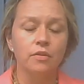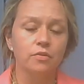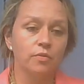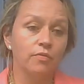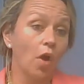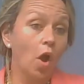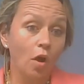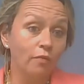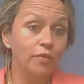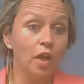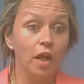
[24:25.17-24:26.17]
sort of
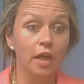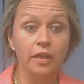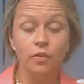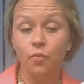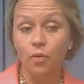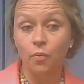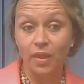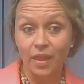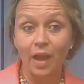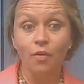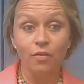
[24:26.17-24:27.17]
offline or
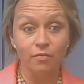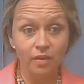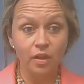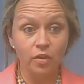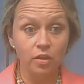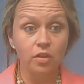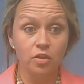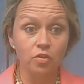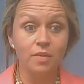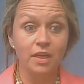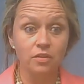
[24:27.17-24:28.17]
without
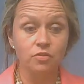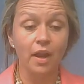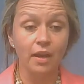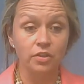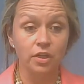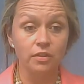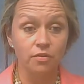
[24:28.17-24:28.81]
human interaction.